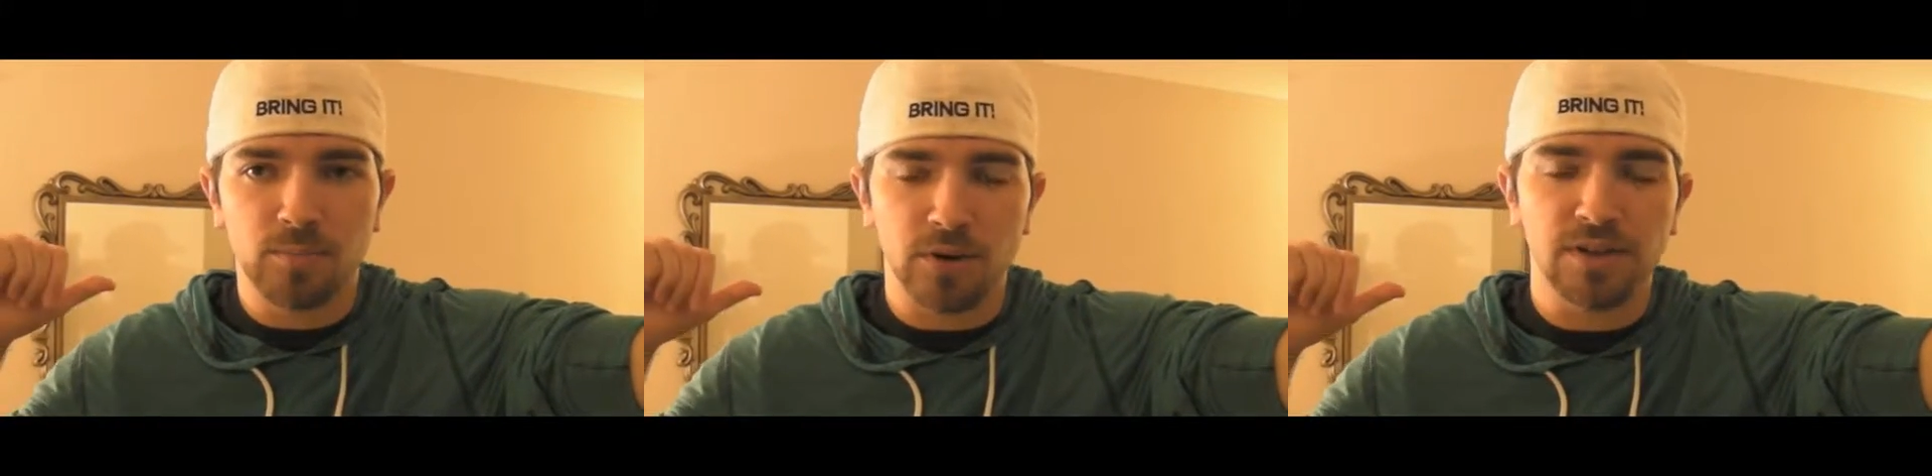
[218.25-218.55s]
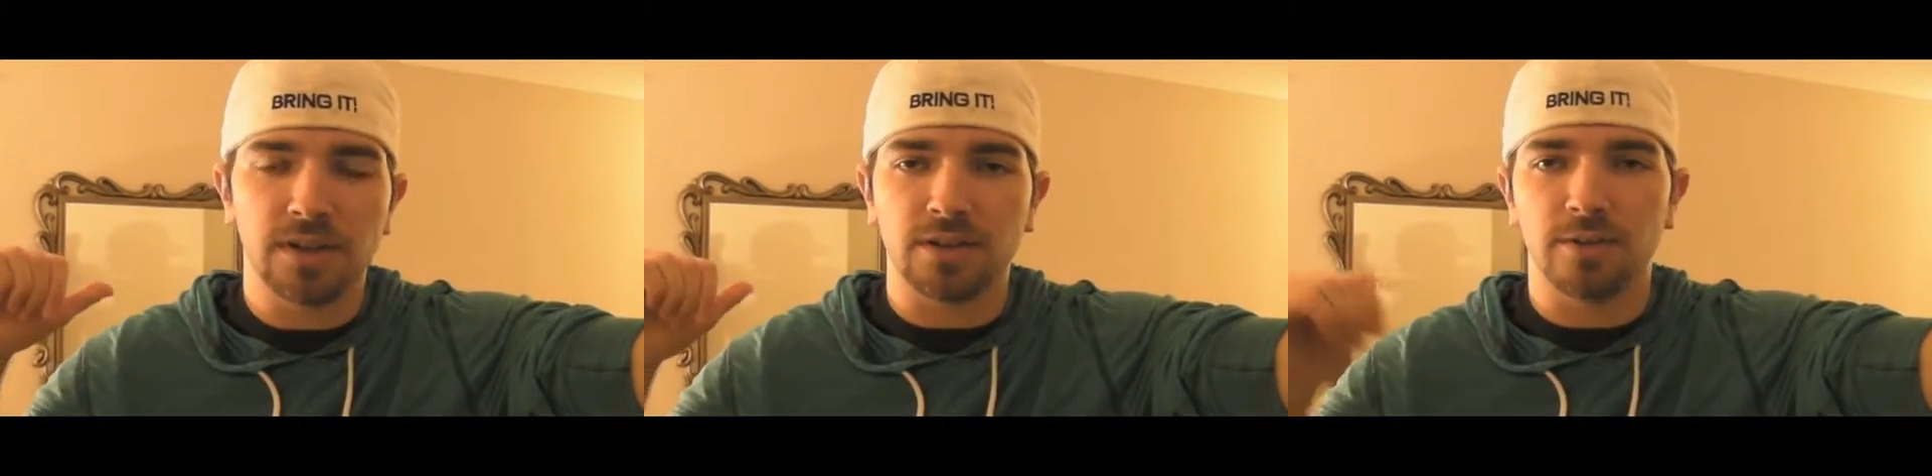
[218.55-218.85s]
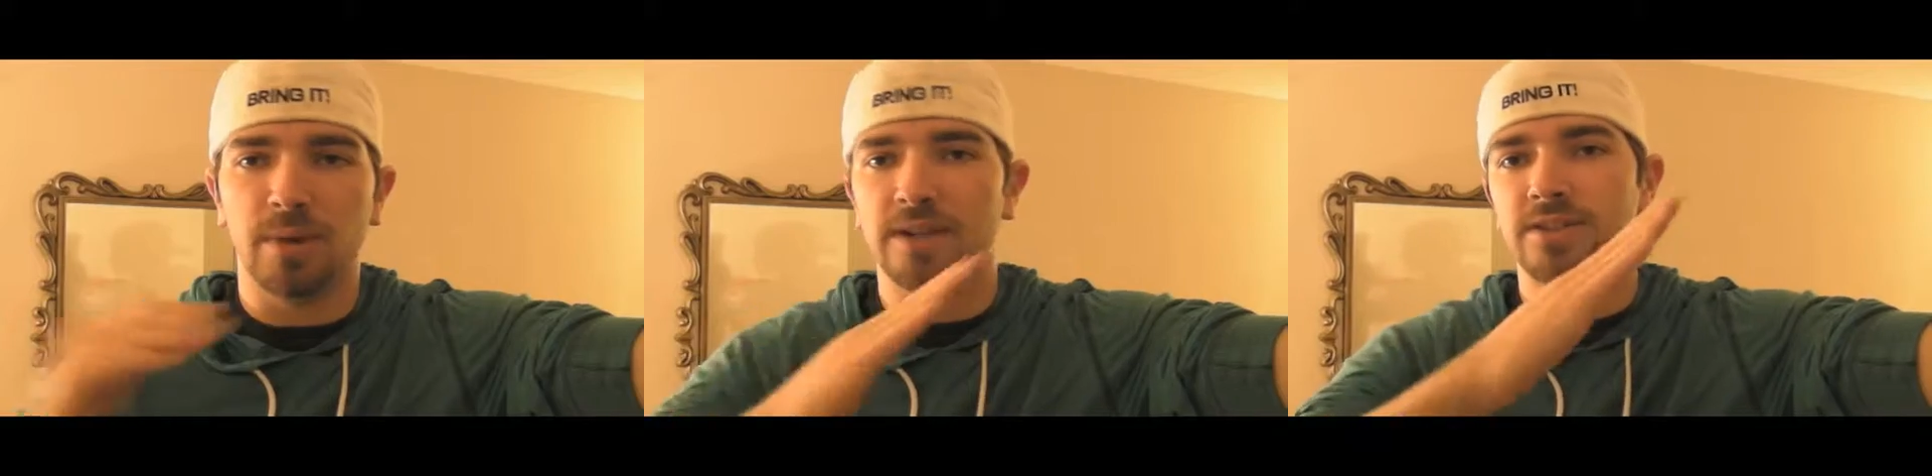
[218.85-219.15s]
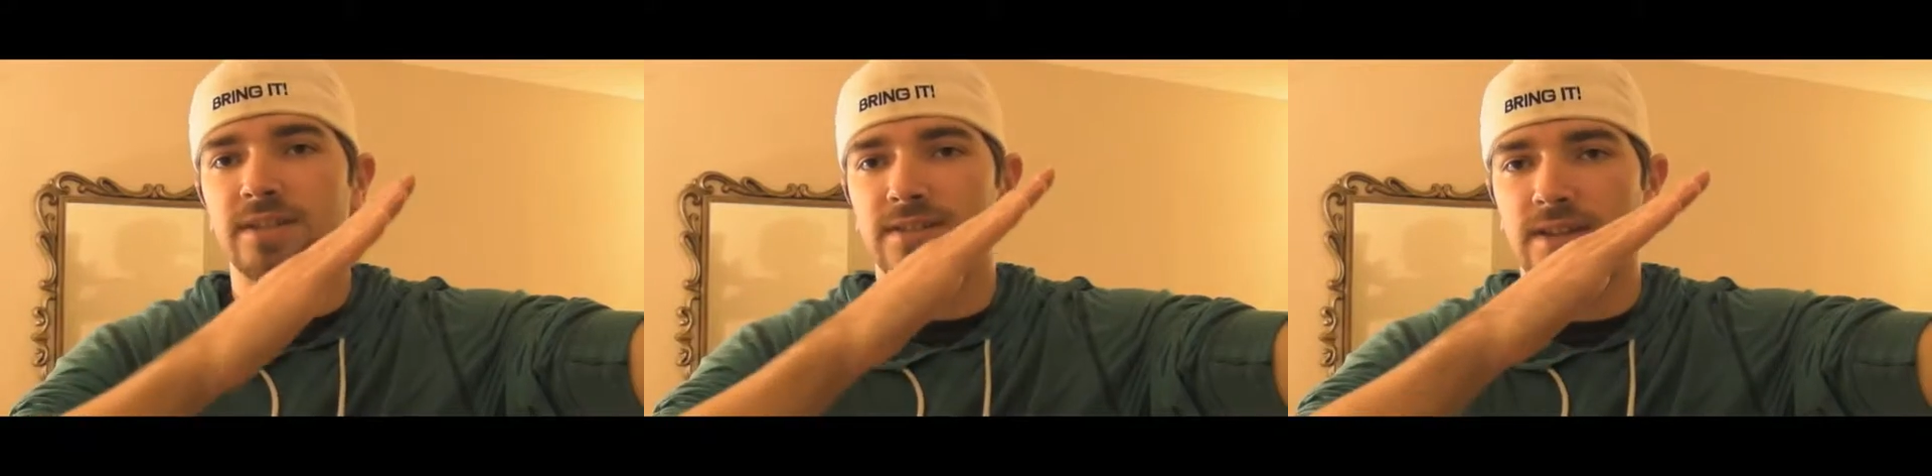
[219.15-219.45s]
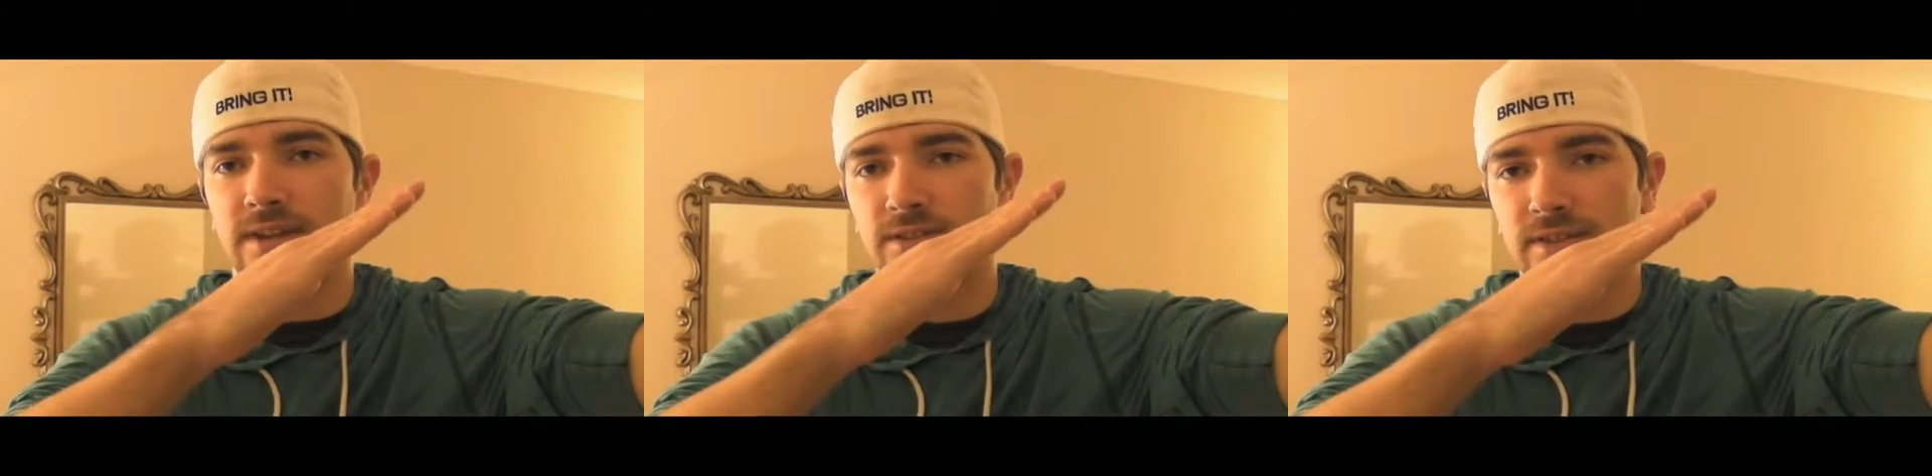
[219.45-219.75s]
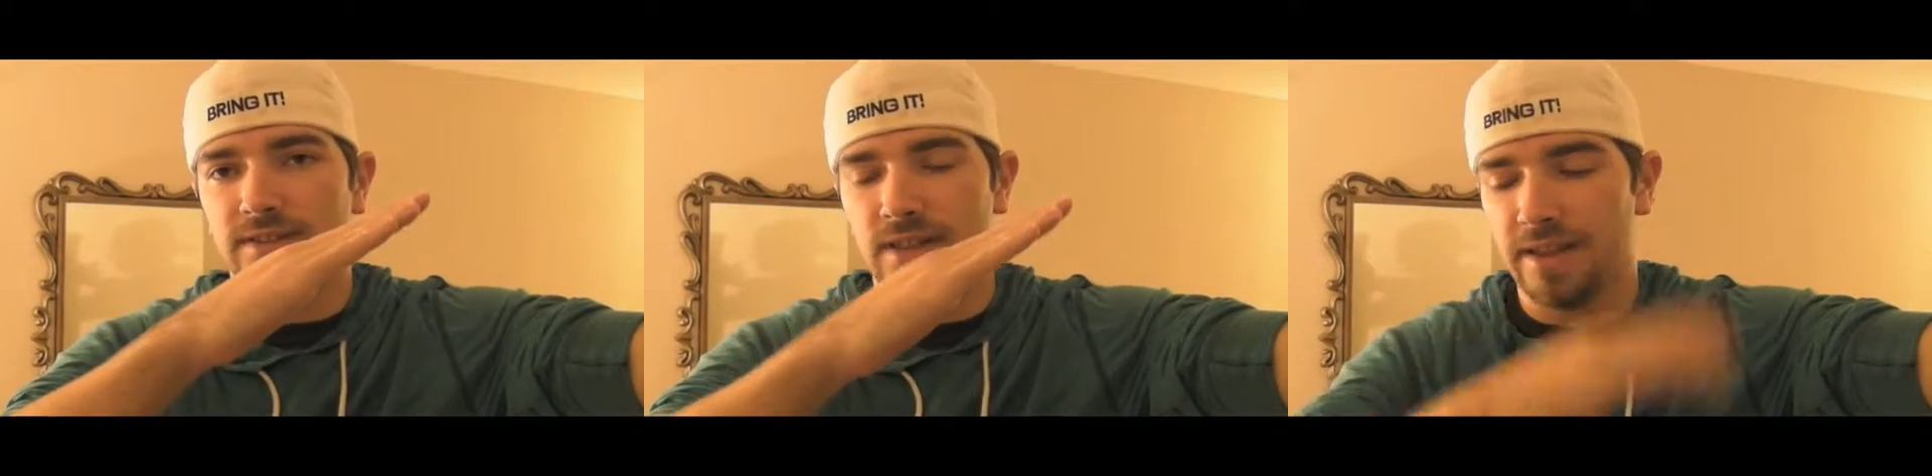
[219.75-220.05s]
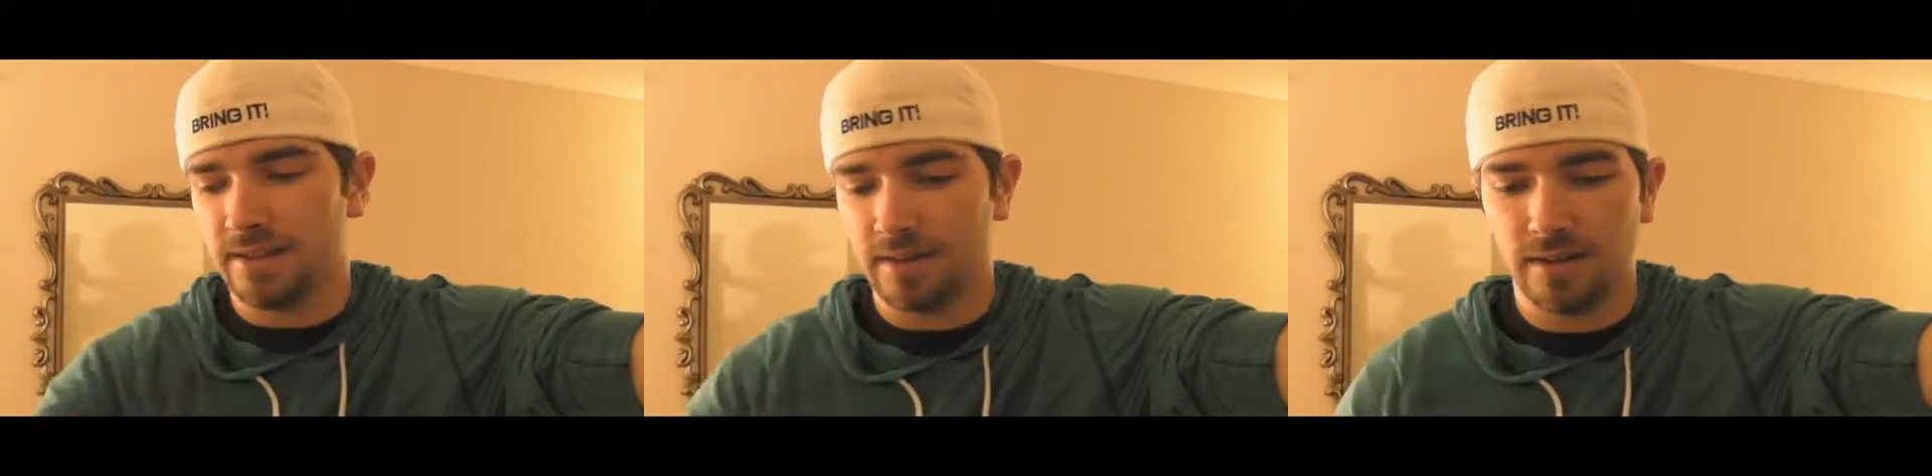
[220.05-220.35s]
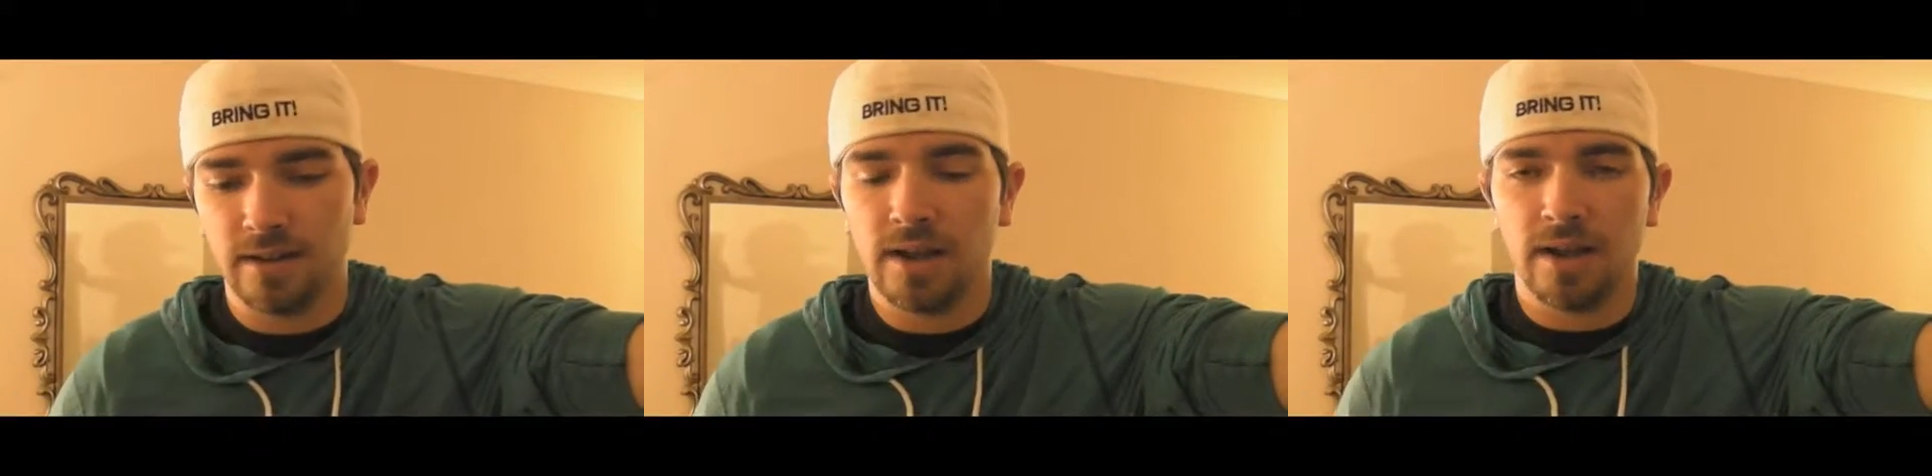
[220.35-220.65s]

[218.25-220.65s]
particular bench because it's actually slanted